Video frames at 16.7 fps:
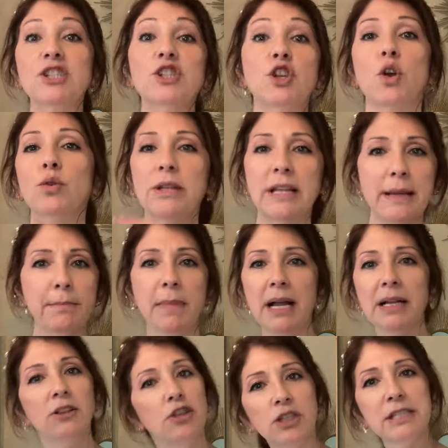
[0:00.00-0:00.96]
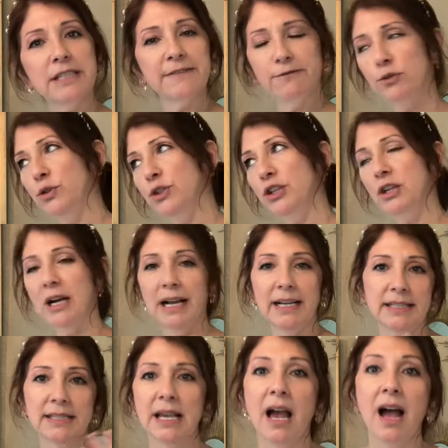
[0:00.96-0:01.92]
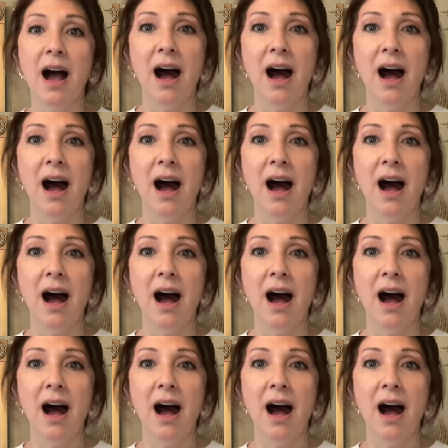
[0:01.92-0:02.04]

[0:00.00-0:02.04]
Don't let my looks fool you guys.